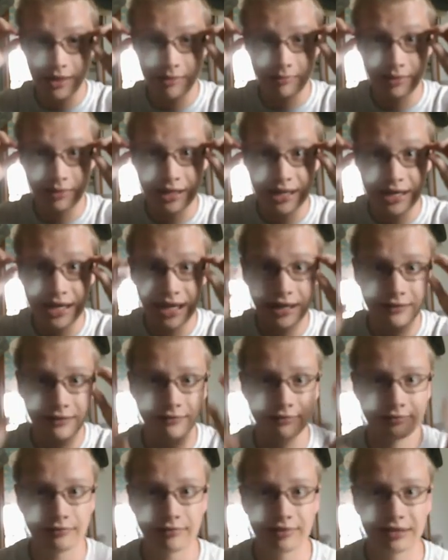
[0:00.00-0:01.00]
But then I've
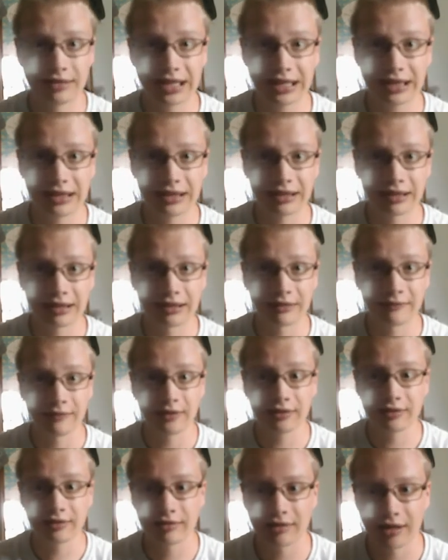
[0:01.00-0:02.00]
set the
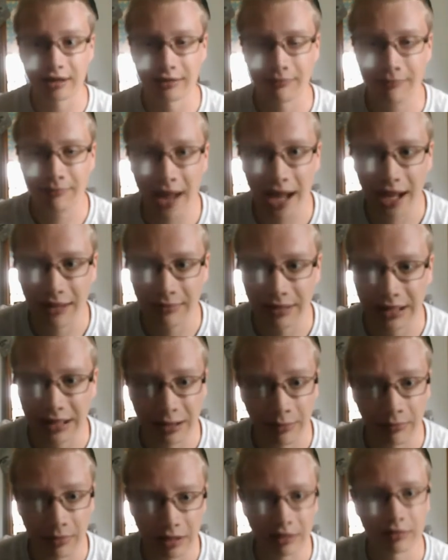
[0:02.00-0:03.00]
font size back
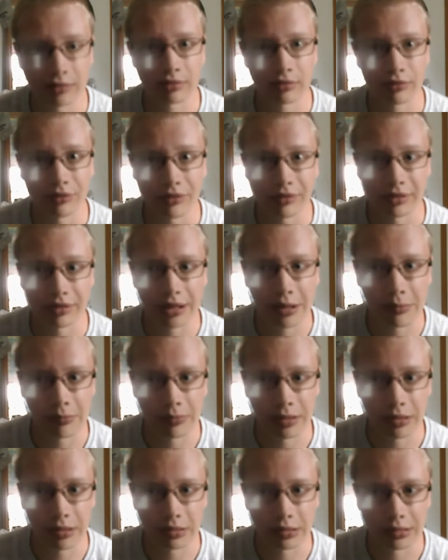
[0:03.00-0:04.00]
because I'm closer to the
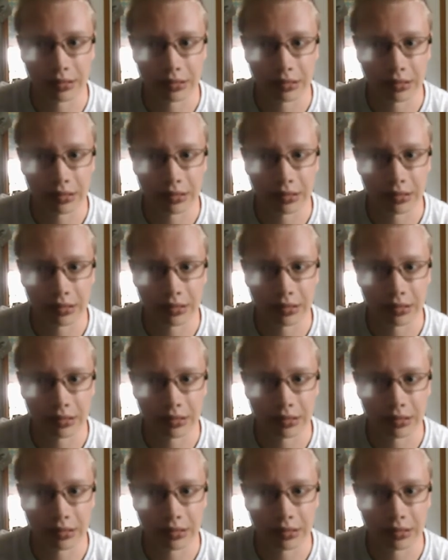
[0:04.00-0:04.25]
computer.